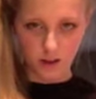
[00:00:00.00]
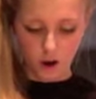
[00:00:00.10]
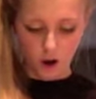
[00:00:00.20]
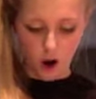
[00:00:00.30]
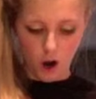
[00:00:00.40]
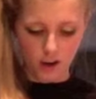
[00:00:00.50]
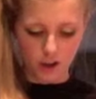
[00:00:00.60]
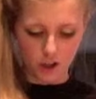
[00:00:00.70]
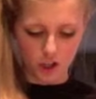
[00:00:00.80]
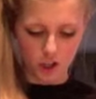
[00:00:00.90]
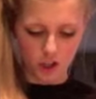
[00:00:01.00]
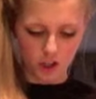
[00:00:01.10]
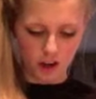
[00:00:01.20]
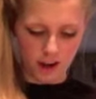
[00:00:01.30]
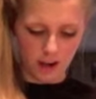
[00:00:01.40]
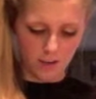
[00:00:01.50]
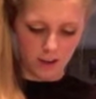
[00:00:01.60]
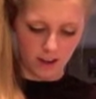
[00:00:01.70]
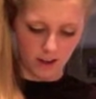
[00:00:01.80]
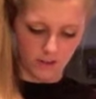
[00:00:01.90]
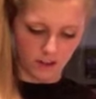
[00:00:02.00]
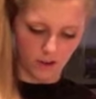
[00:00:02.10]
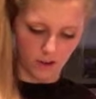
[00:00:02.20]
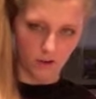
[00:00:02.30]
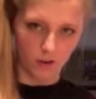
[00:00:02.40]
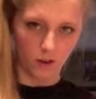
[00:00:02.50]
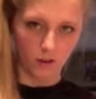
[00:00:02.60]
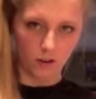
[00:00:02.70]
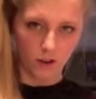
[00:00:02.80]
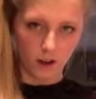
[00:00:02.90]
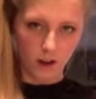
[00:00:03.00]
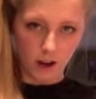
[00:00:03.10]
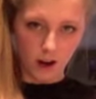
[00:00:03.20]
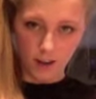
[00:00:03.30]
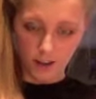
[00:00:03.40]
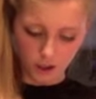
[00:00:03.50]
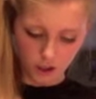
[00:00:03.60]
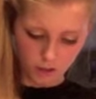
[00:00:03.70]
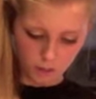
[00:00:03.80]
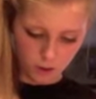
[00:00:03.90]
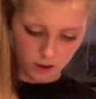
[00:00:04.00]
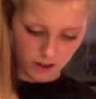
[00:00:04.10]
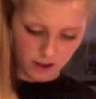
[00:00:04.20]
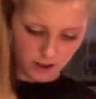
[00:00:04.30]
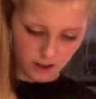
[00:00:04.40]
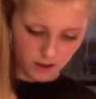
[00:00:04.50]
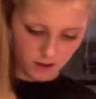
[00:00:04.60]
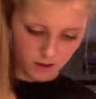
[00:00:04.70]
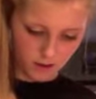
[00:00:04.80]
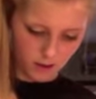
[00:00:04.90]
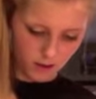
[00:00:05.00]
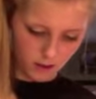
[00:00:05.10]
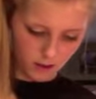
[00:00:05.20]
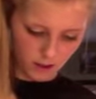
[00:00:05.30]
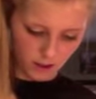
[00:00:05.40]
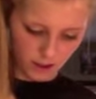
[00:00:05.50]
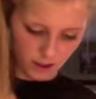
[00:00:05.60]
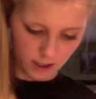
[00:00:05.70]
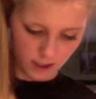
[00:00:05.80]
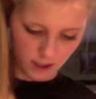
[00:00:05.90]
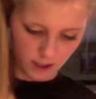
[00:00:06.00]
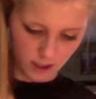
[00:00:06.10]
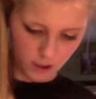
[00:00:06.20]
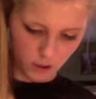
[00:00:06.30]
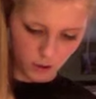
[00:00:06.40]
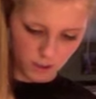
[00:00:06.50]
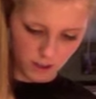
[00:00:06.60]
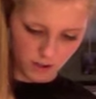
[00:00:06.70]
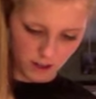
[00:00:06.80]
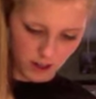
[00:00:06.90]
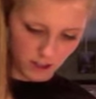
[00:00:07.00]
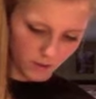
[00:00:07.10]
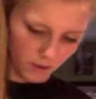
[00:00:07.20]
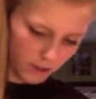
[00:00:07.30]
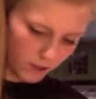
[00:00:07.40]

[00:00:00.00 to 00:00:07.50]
Okay, shh. I am making a video though, so. And then just pour that in. And like I said, scoop some of the olive oil